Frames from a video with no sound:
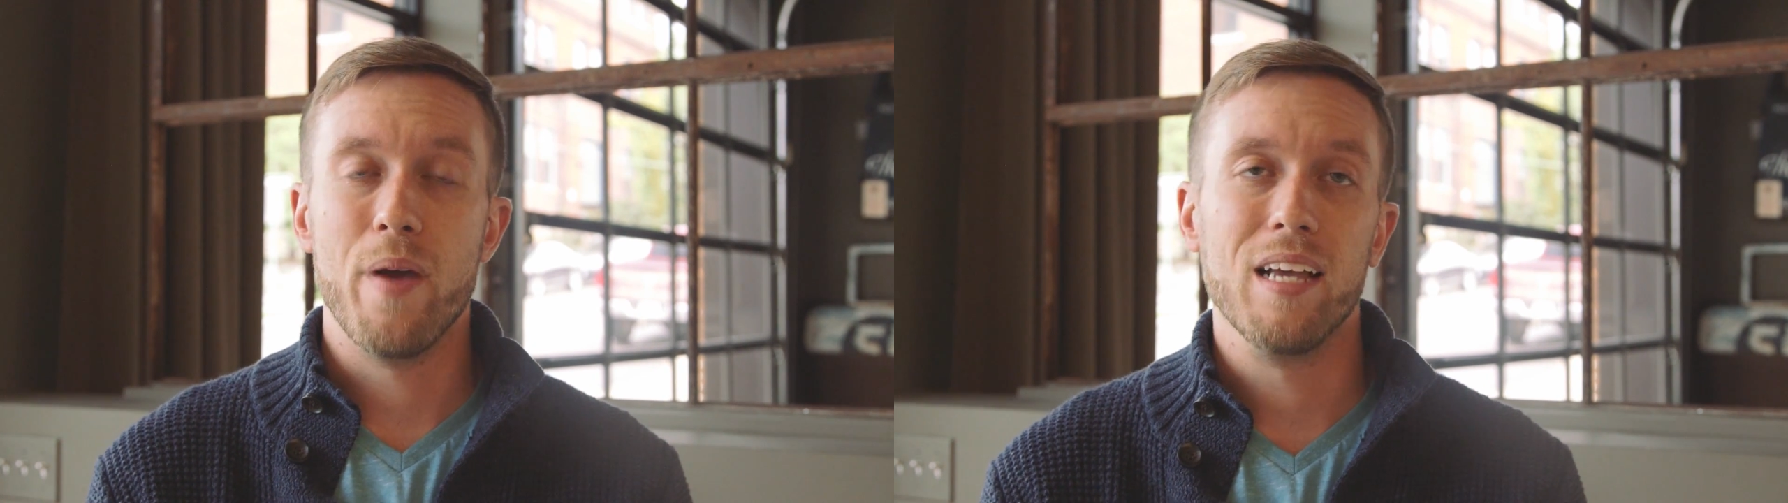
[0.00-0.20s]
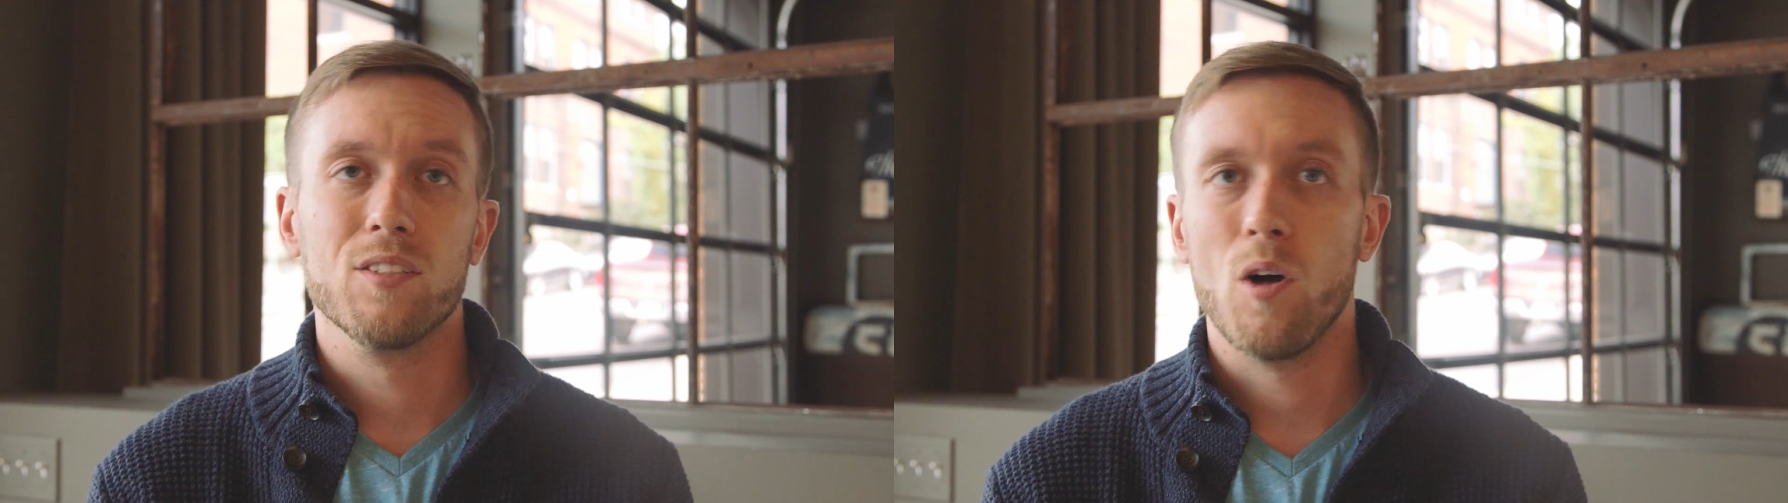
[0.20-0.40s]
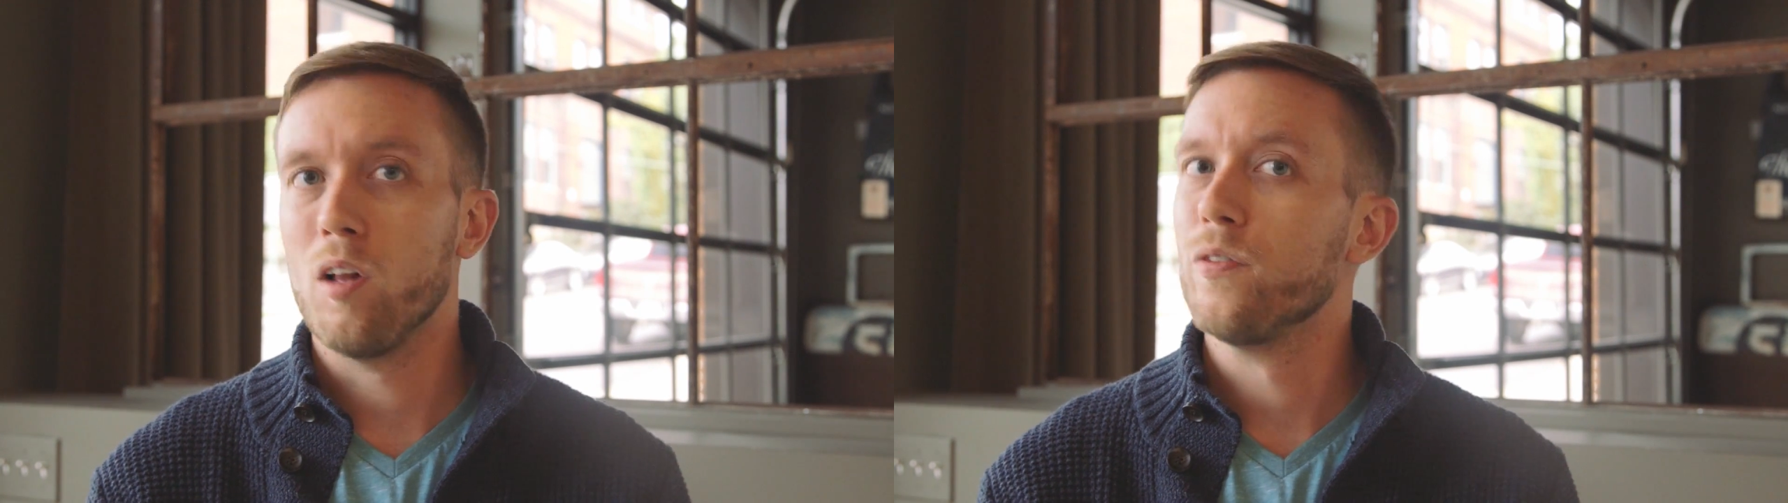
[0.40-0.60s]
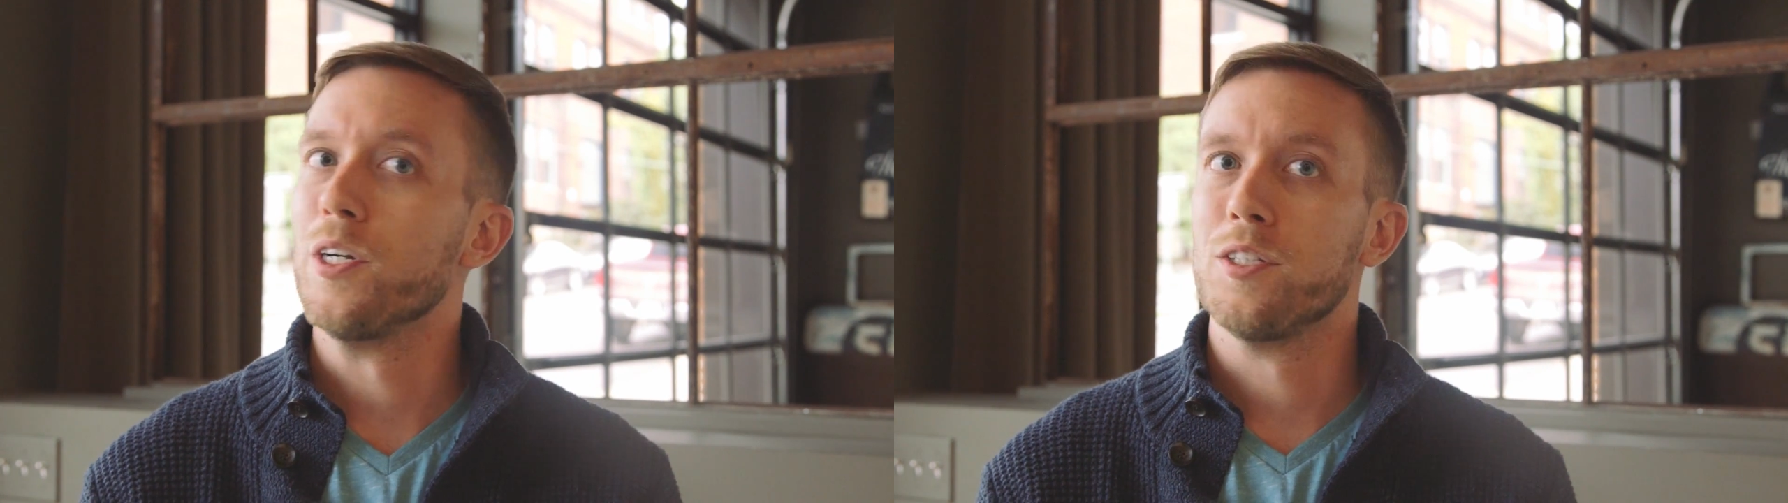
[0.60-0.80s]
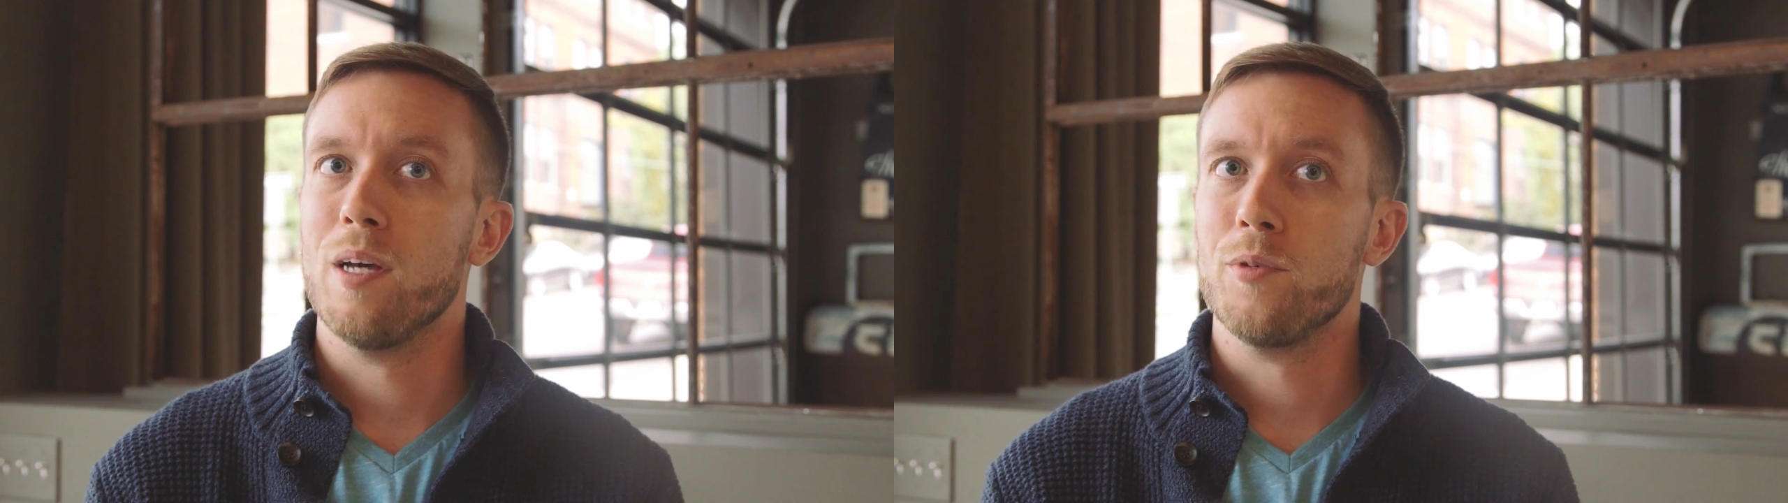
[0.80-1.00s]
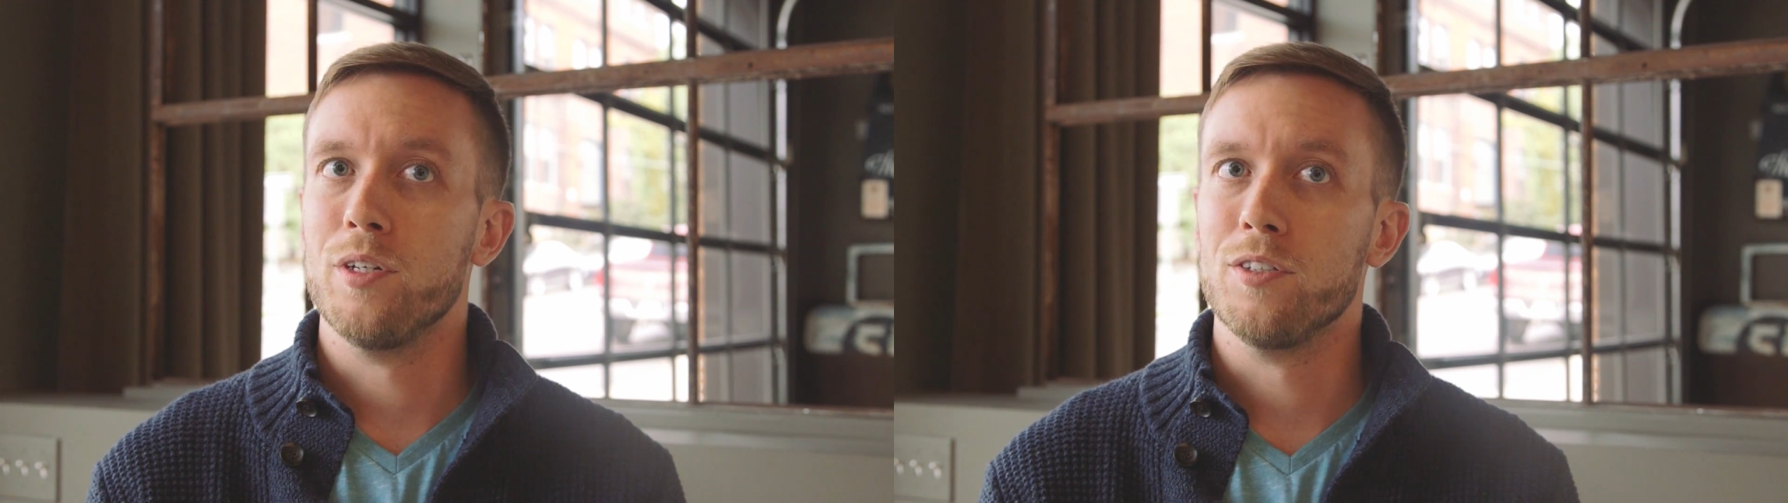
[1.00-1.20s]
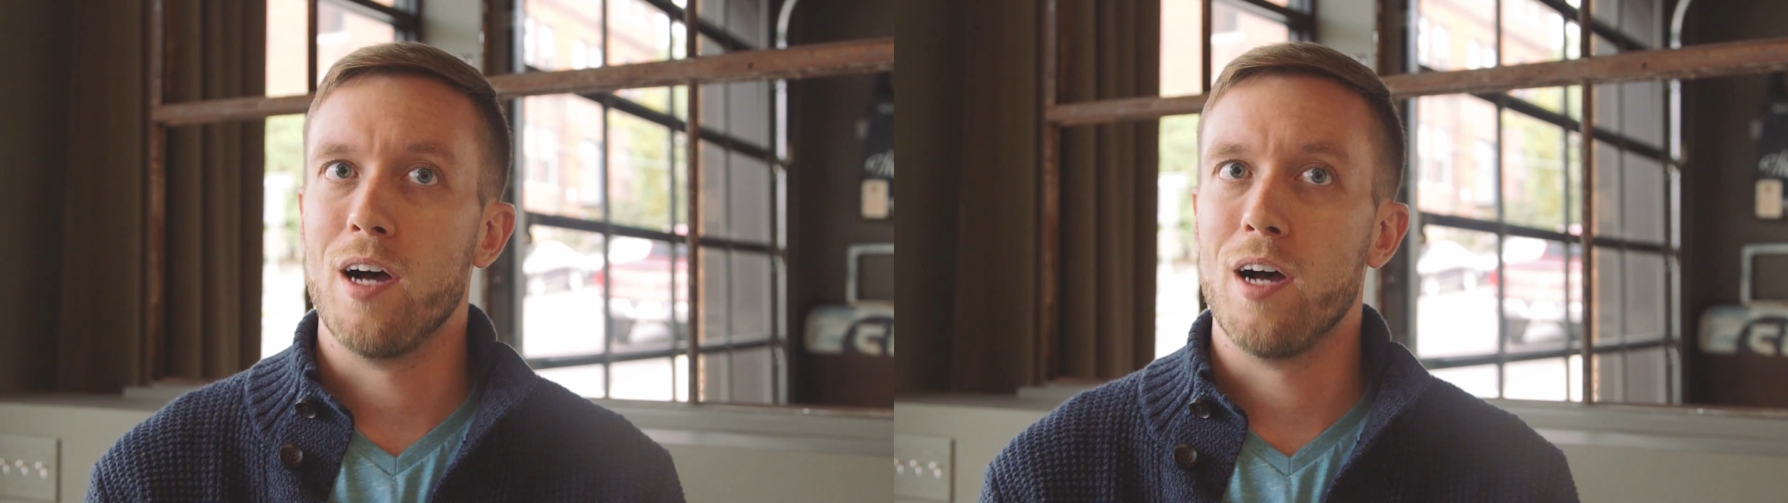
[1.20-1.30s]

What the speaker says: base all of your assumptions